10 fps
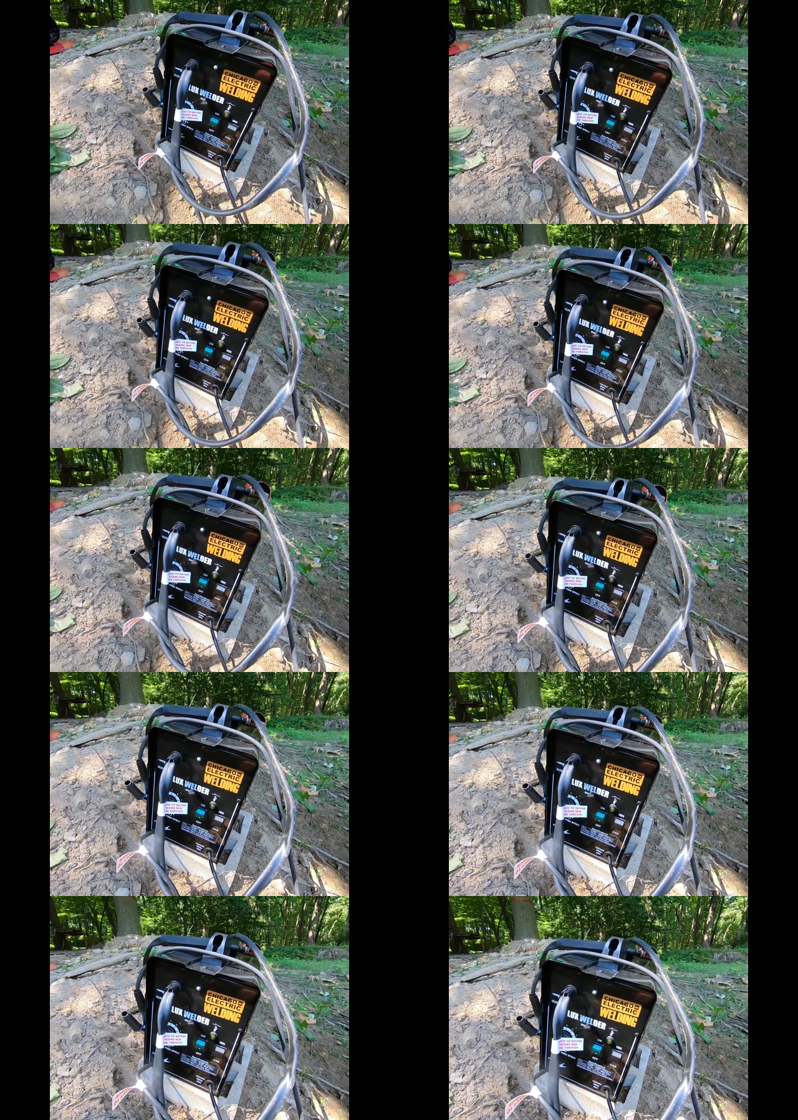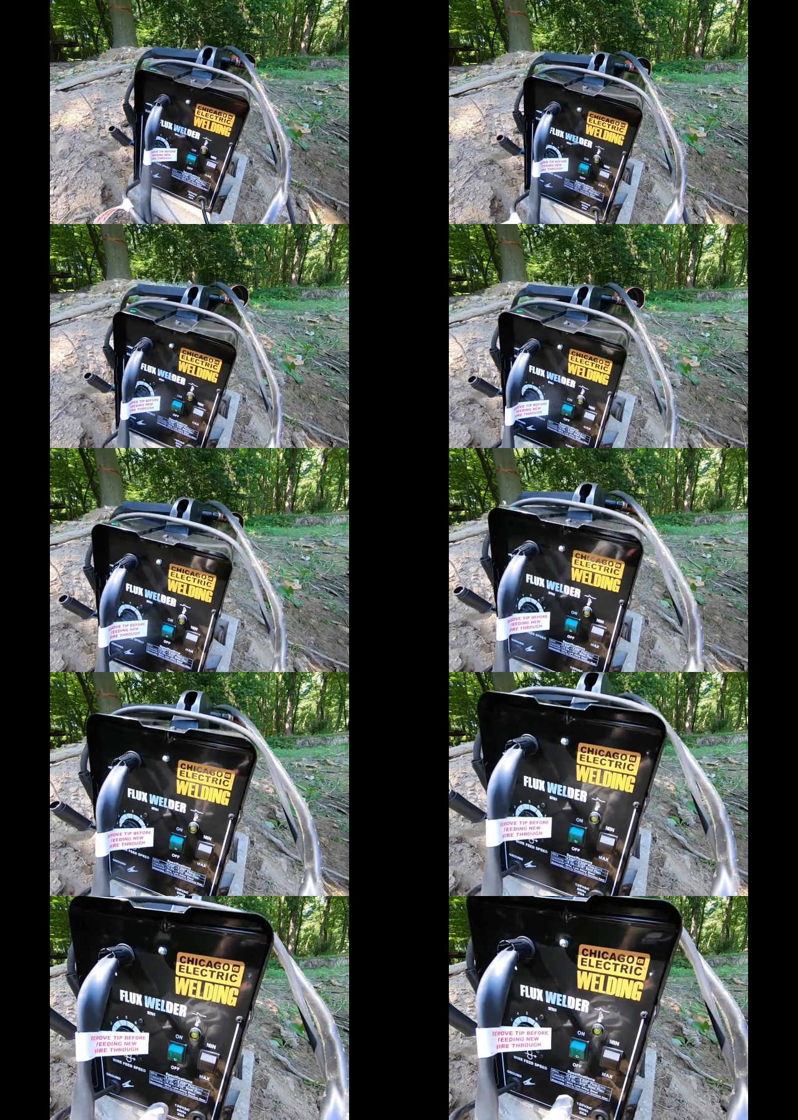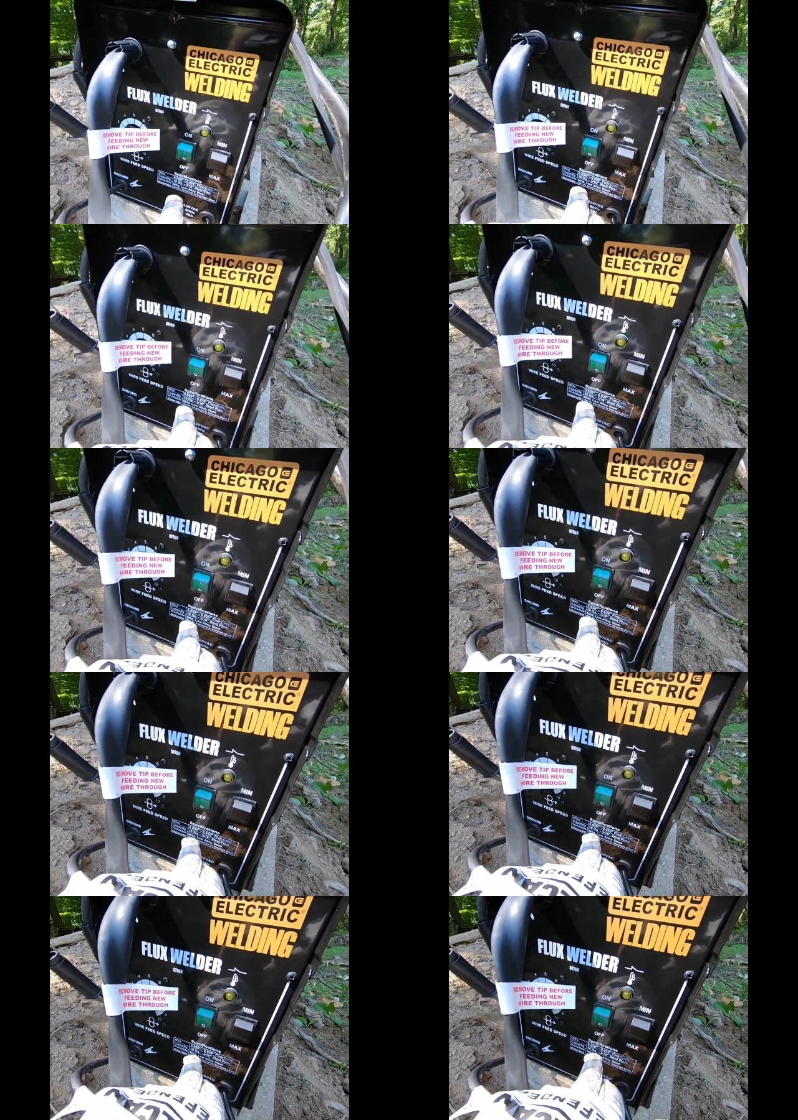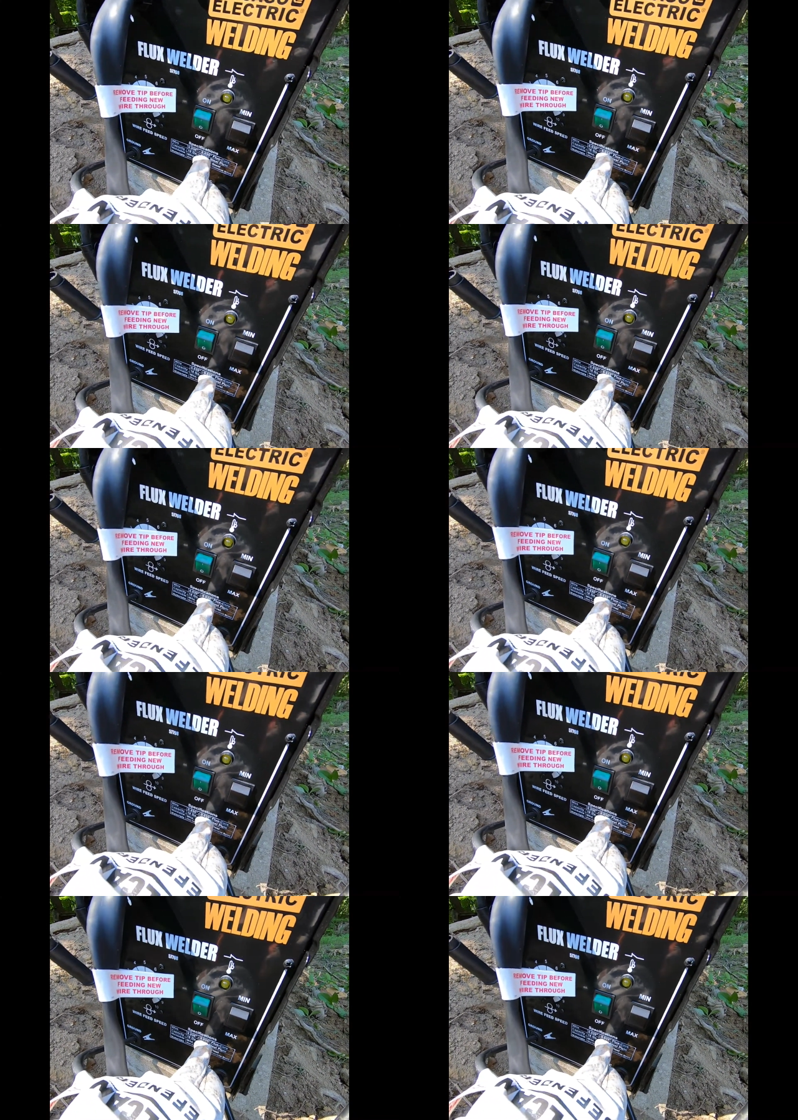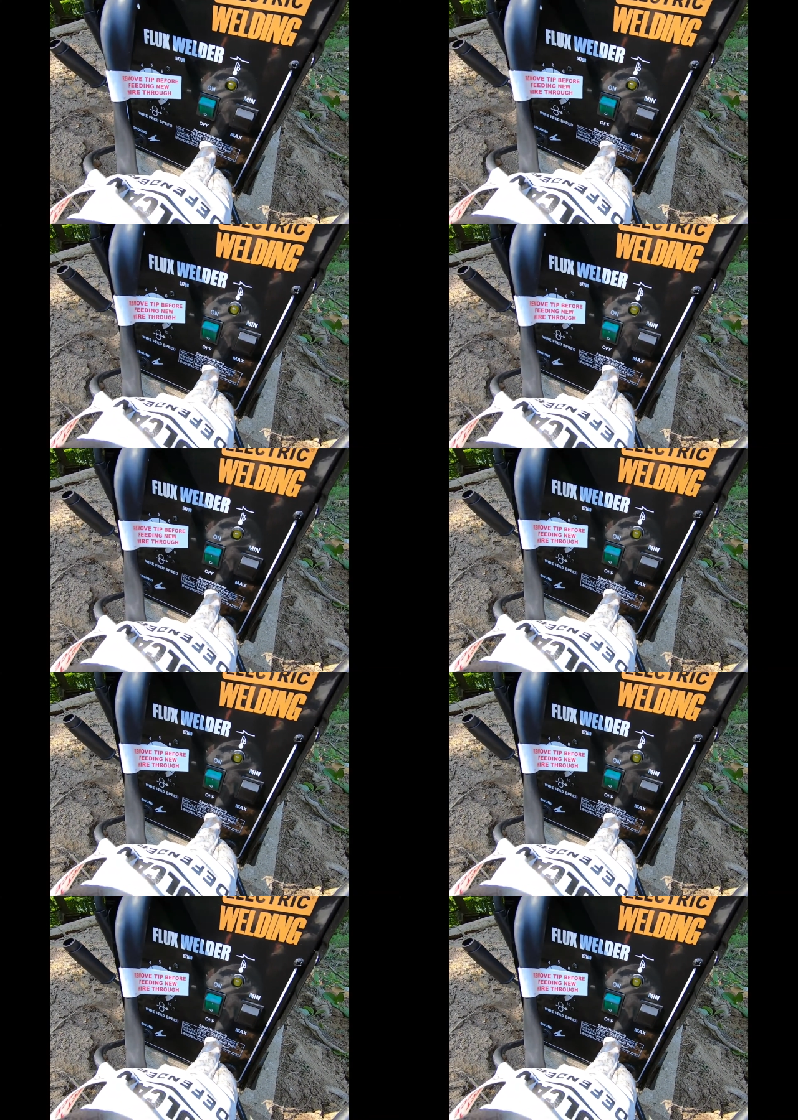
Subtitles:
(no speaker visible)